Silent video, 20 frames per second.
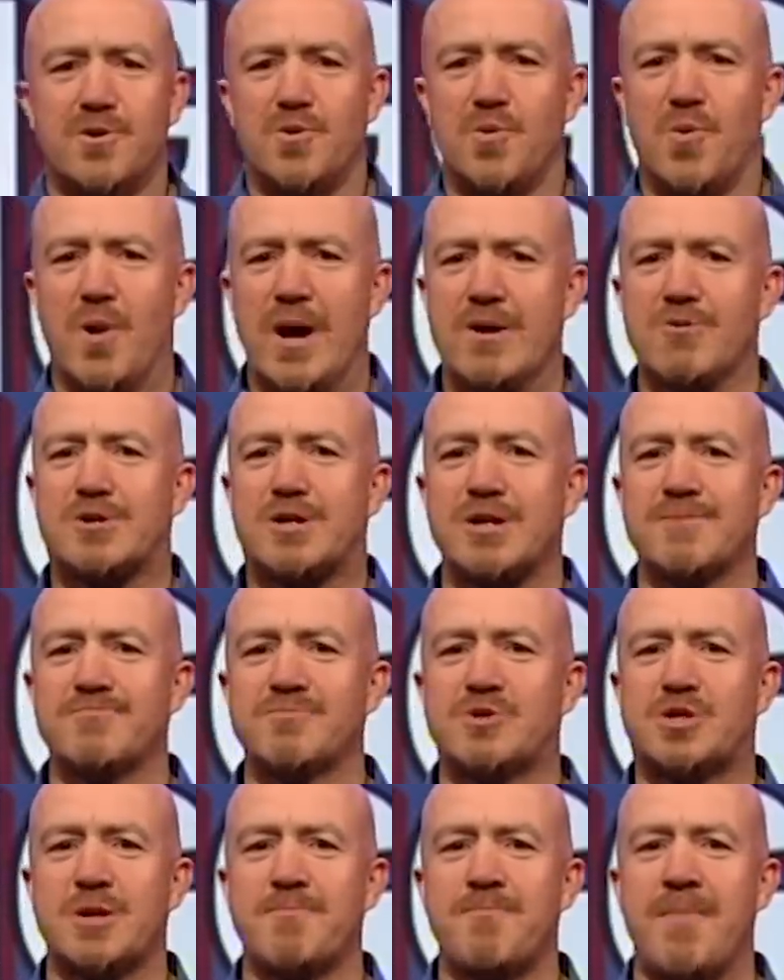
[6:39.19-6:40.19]

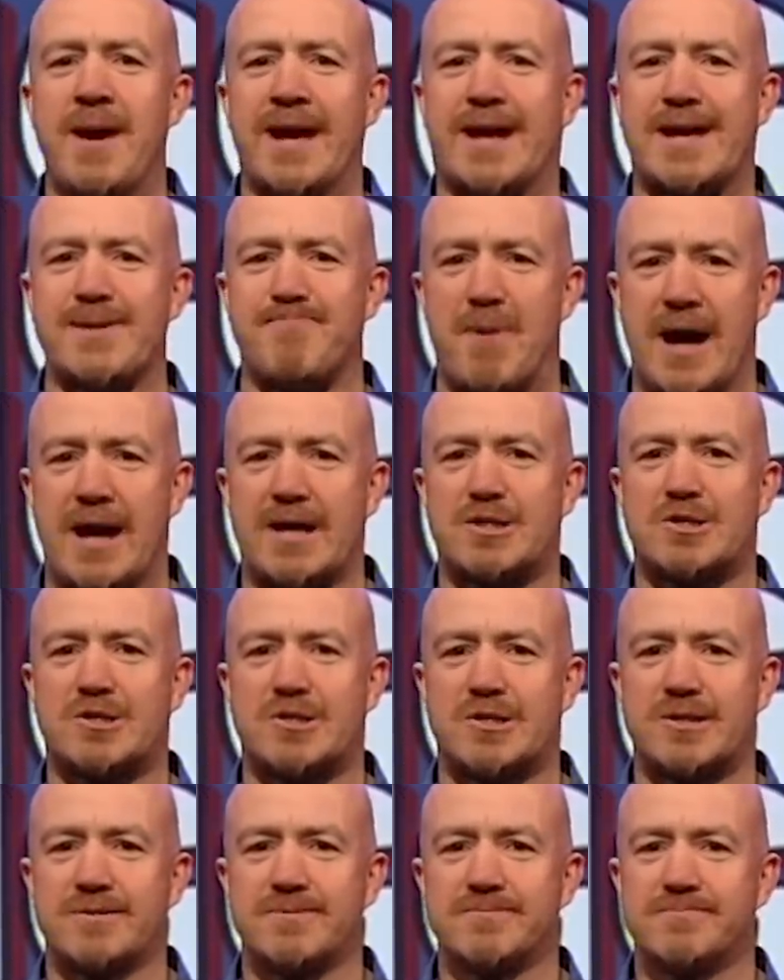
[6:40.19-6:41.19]
Welcome to
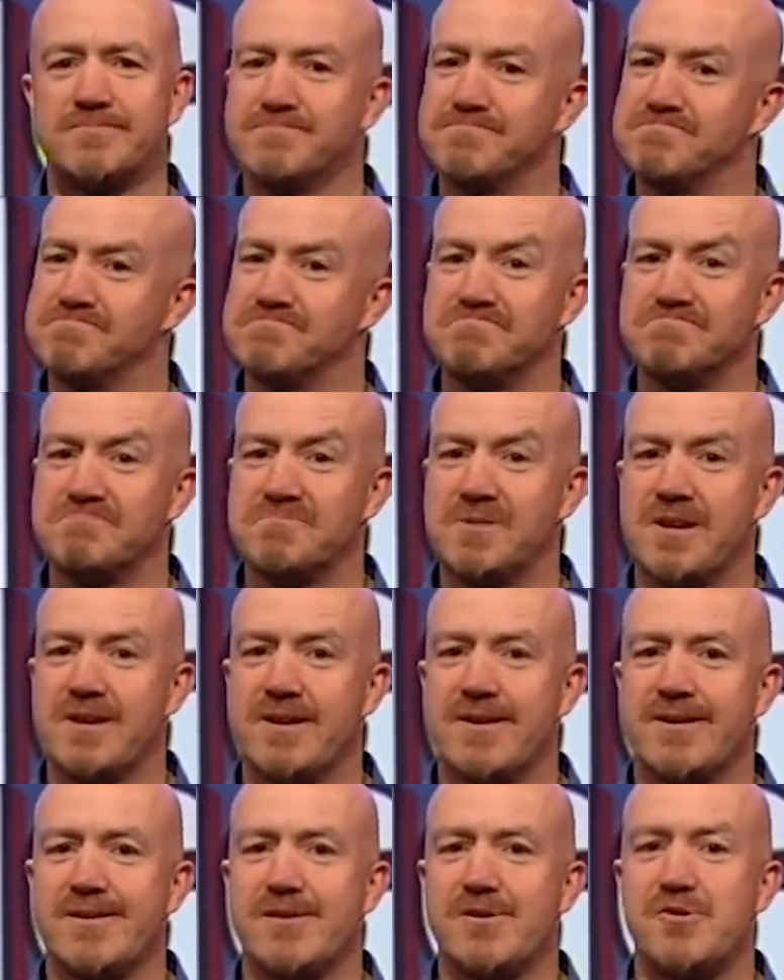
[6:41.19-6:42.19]
Megabus.
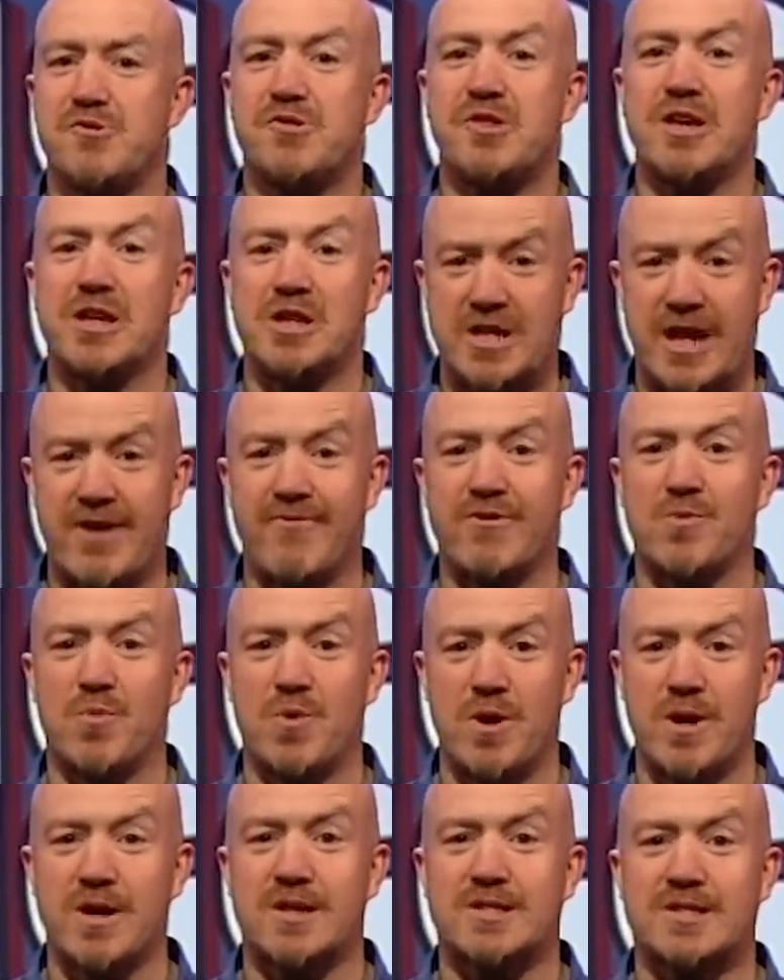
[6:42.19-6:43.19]
Things haven't
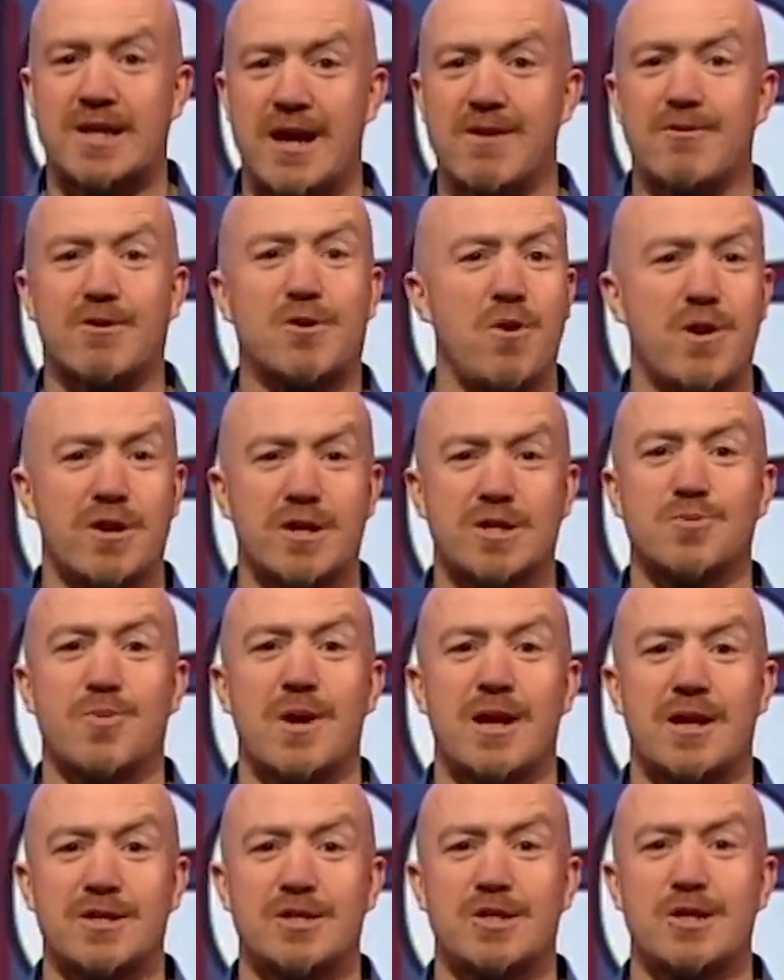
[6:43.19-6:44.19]
worked out quite as
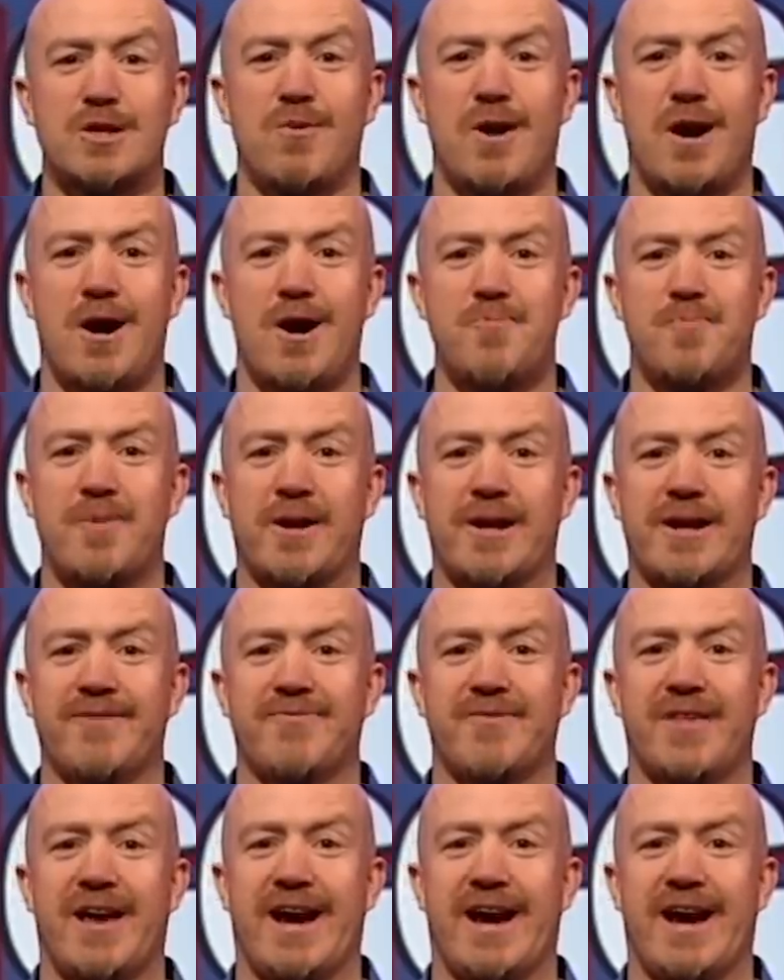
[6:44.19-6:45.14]
well as you were hoping, have